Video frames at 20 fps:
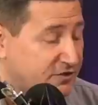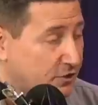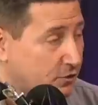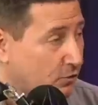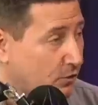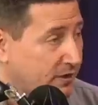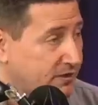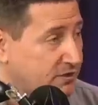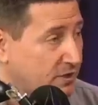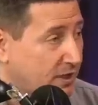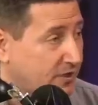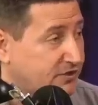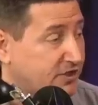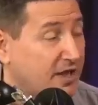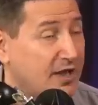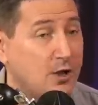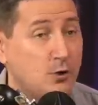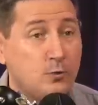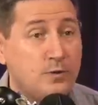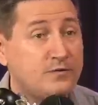a coin toss.
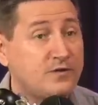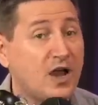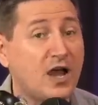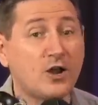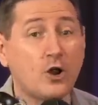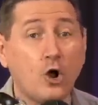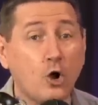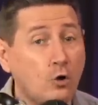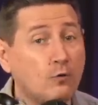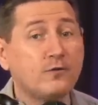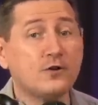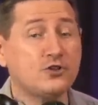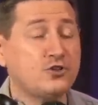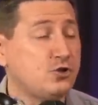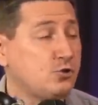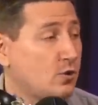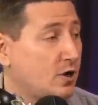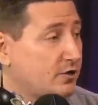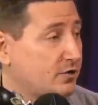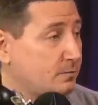We've got over
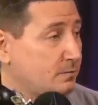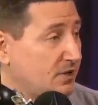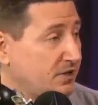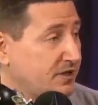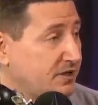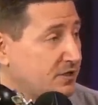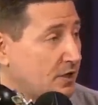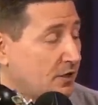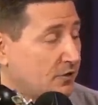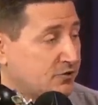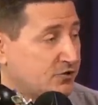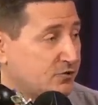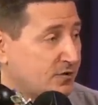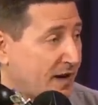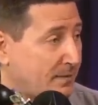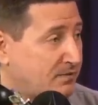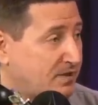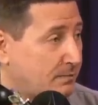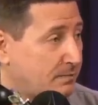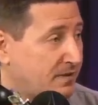$200 million
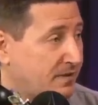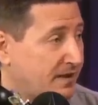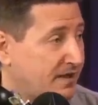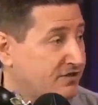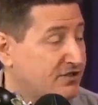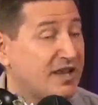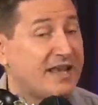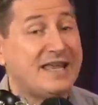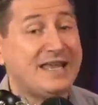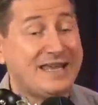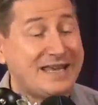wrapped up in this.